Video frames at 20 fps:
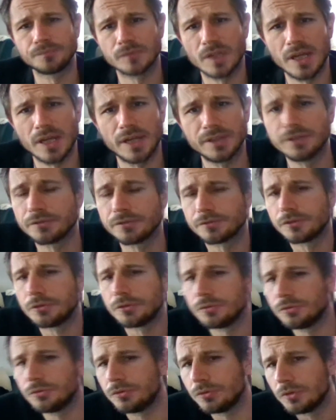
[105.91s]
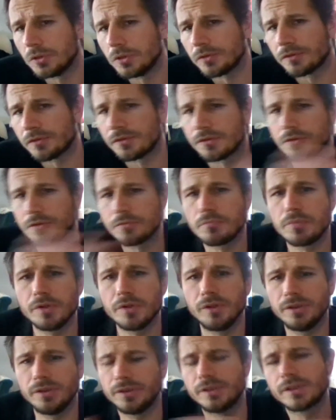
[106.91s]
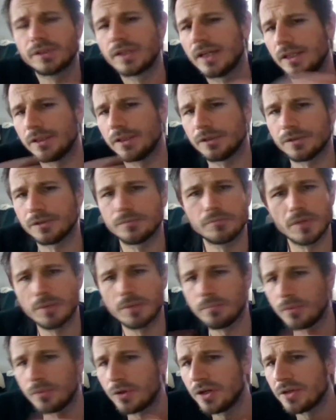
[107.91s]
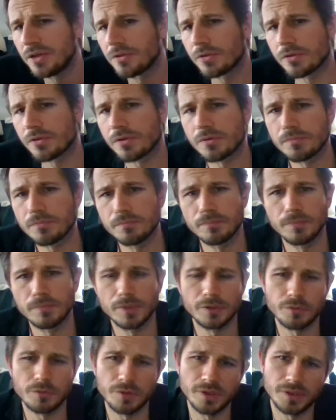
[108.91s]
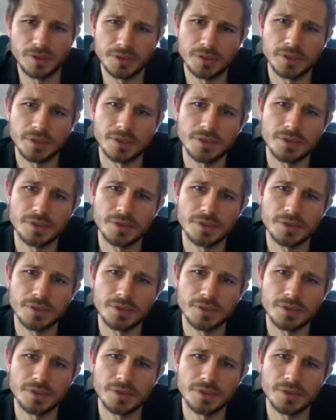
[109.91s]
kind of to also build kind of a bridge between